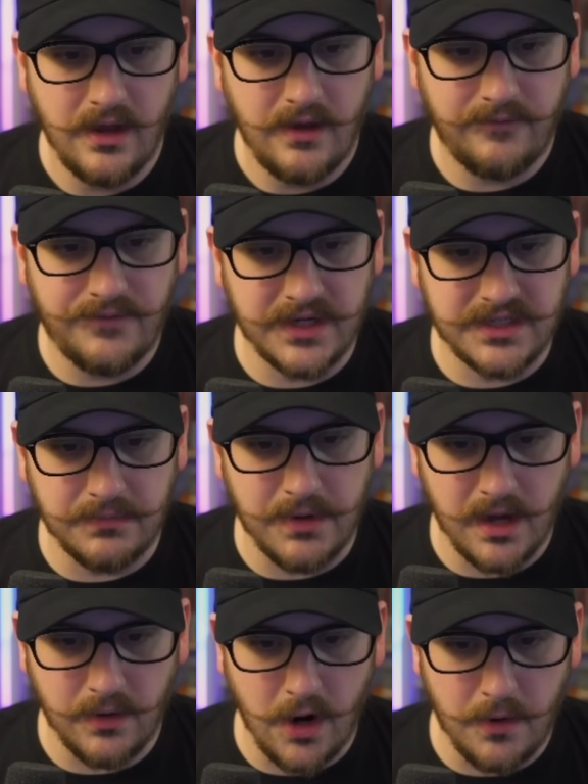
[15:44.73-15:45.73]
Fixed a
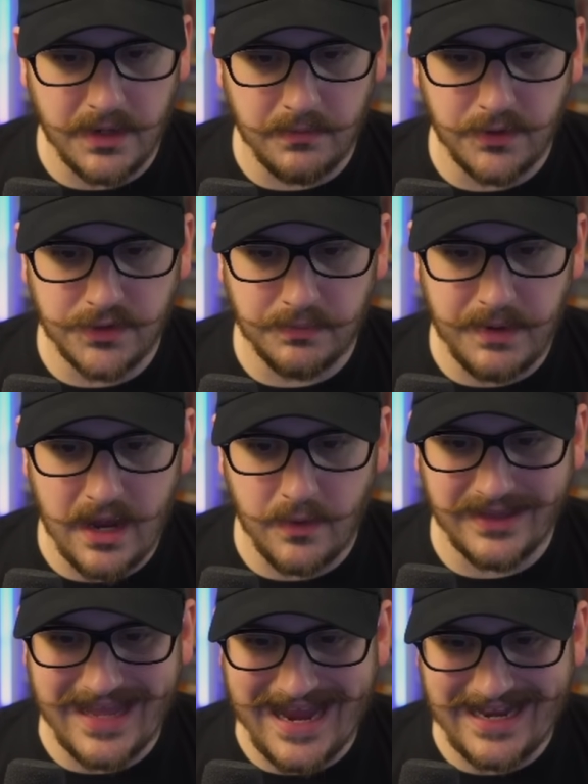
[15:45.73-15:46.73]
bug where opening a booster pack
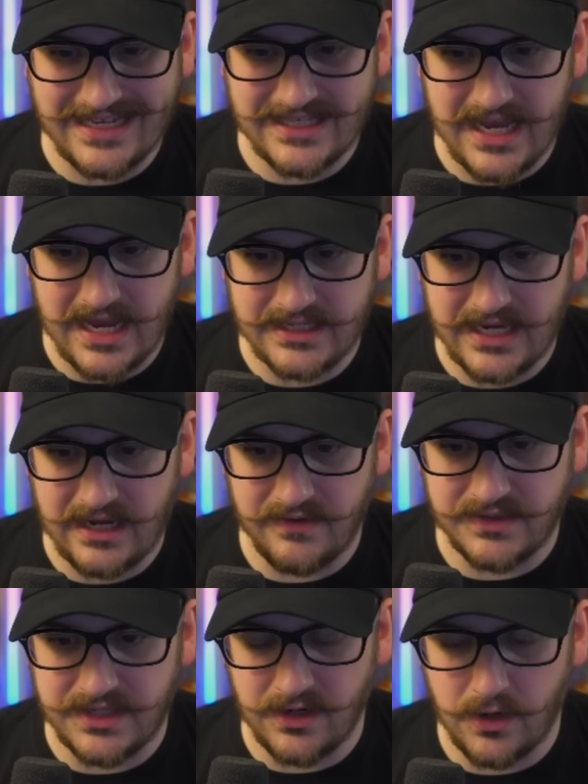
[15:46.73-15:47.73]
with any size hand
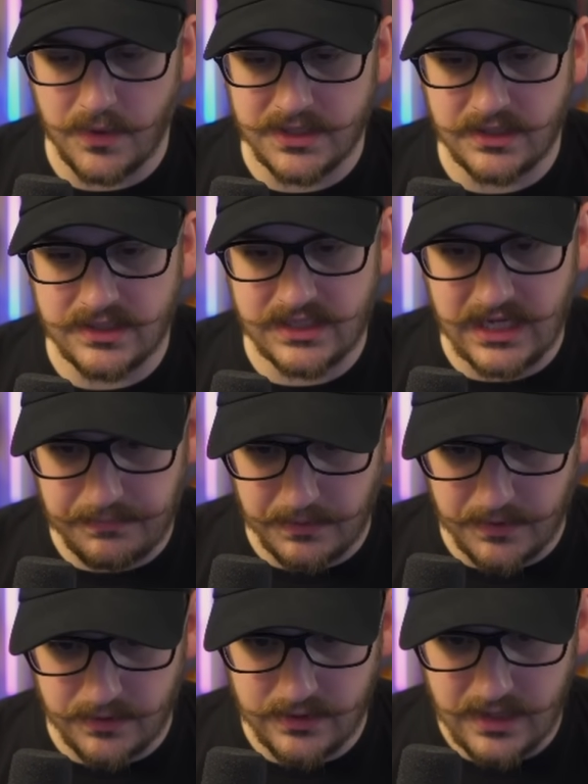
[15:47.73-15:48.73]
of 0 was
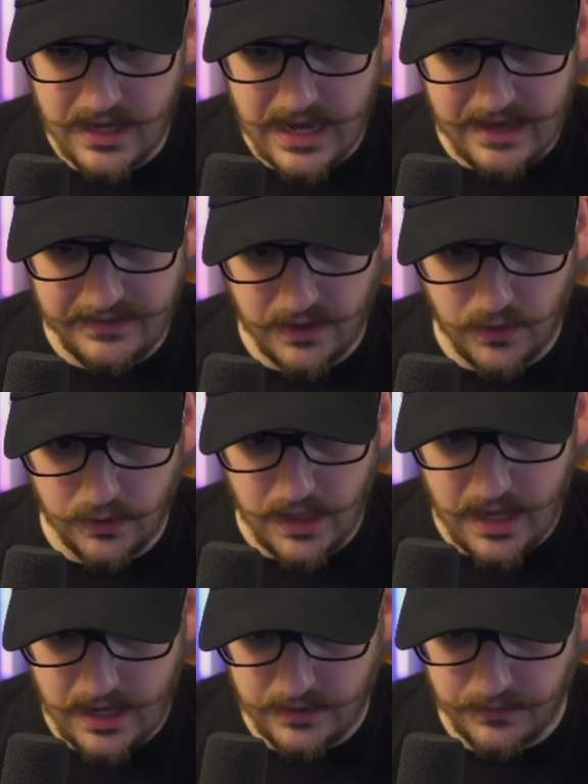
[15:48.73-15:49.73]
unskippable. I think
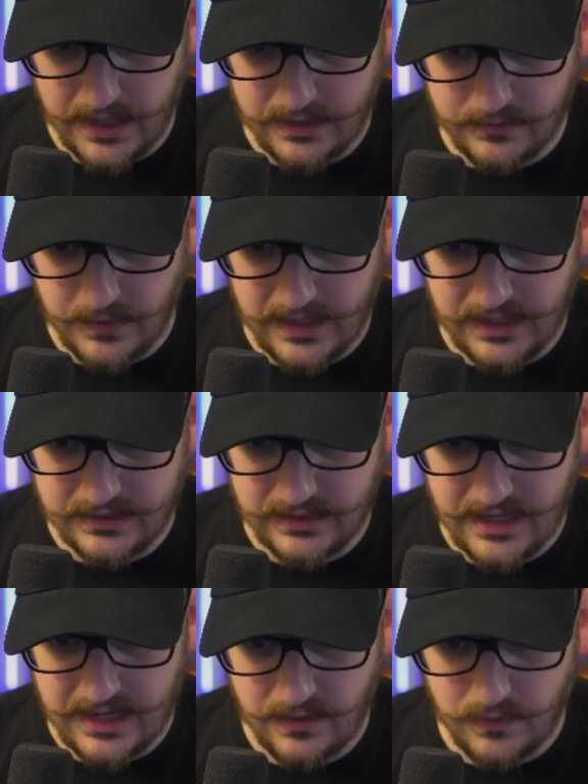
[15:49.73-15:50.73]
Houlihan ran into
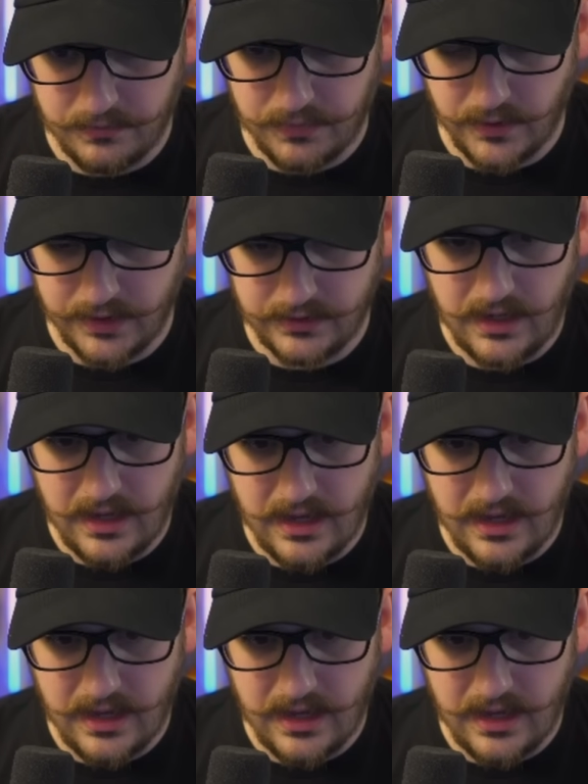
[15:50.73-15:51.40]
that at one point.